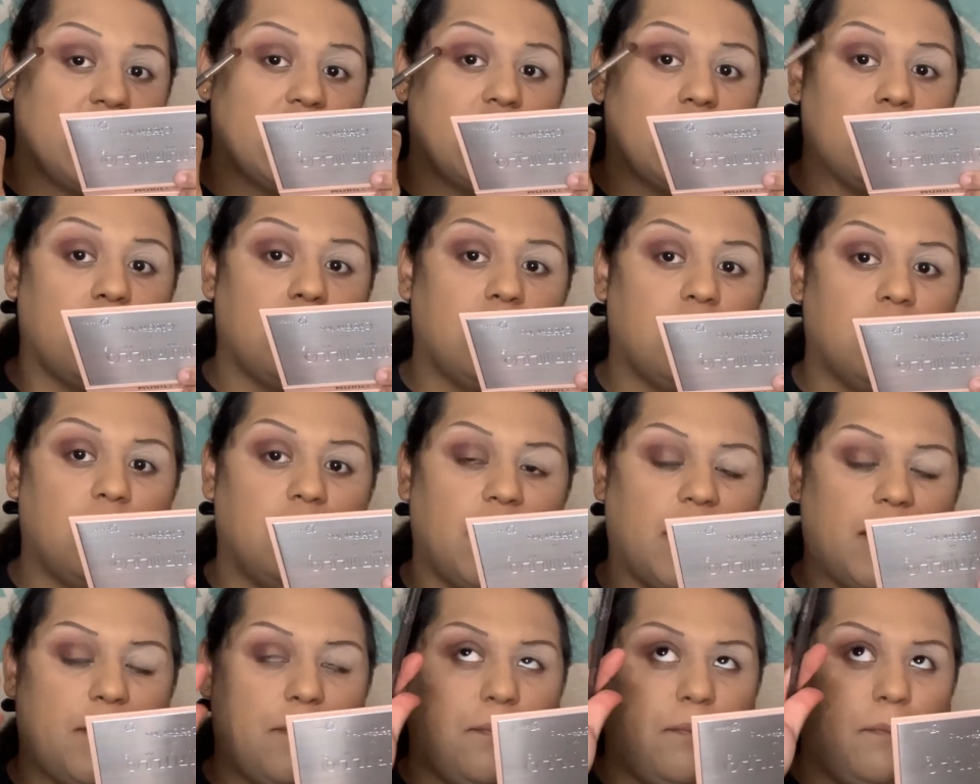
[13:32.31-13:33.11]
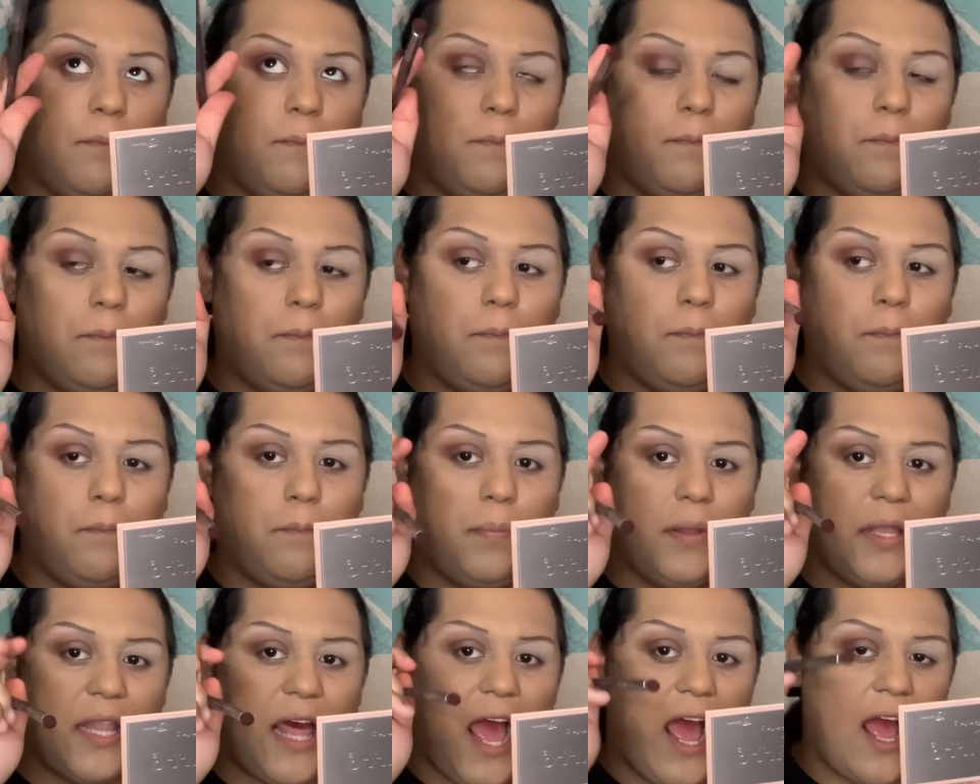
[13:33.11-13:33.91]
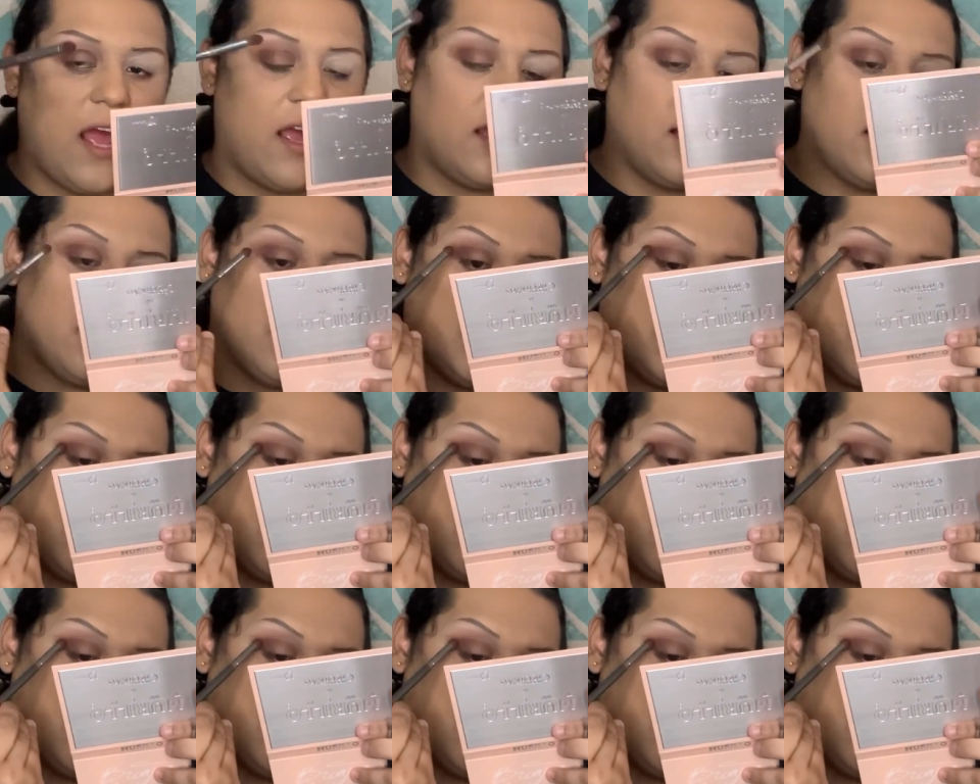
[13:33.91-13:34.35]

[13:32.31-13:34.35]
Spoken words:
the like black.